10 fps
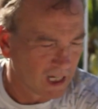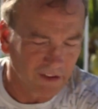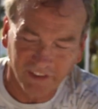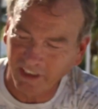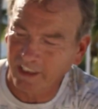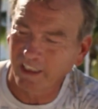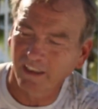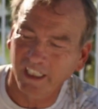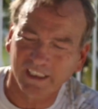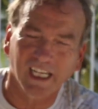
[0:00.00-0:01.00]
I think they'd
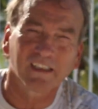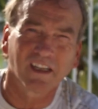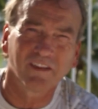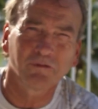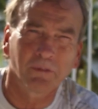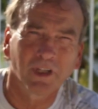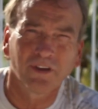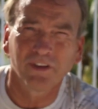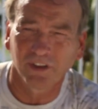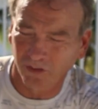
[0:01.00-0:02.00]
like that life
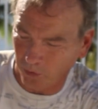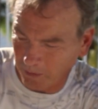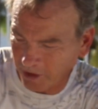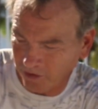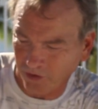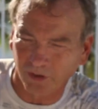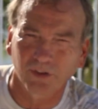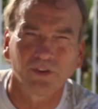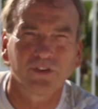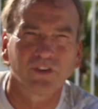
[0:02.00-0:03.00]
better than swimming in
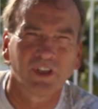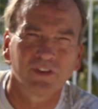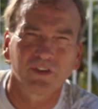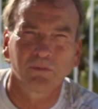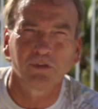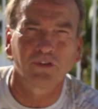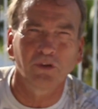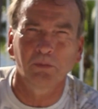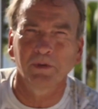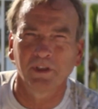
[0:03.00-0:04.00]
circles in some
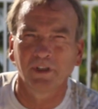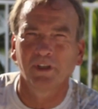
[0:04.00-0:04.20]
stupid.